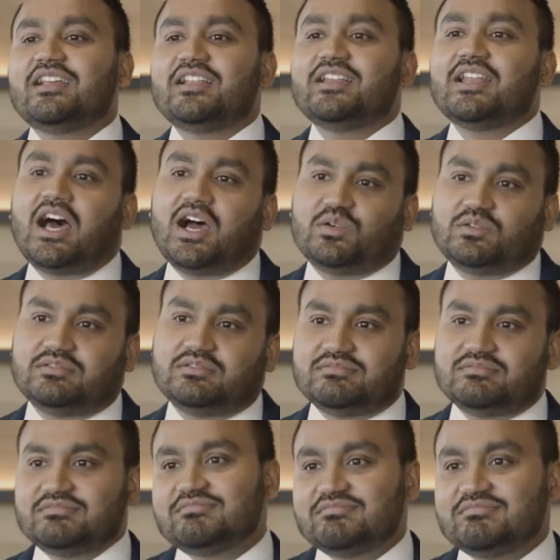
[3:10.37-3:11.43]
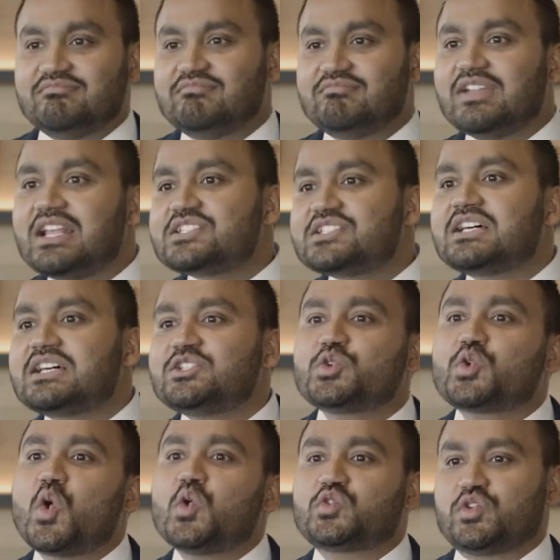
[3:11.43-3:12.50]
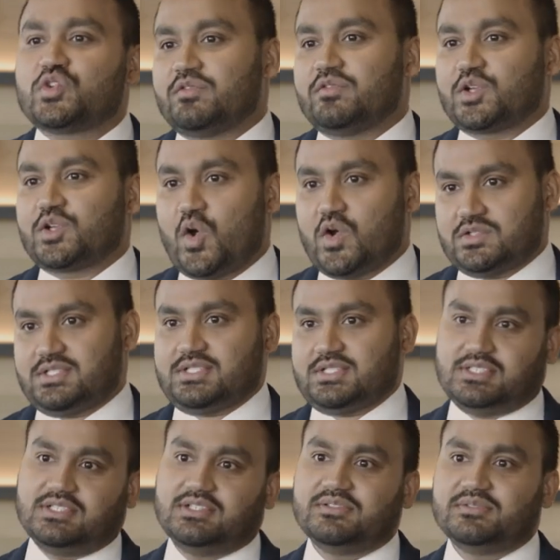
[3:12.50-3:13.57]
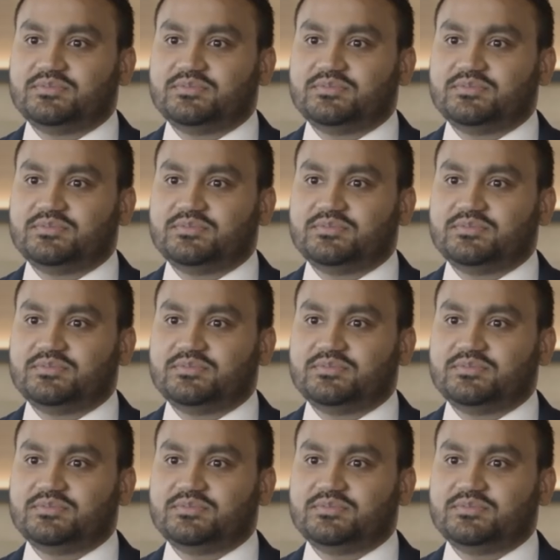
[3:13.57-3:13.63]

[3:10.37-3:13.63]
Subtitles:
Now, let's turn to controllable costs.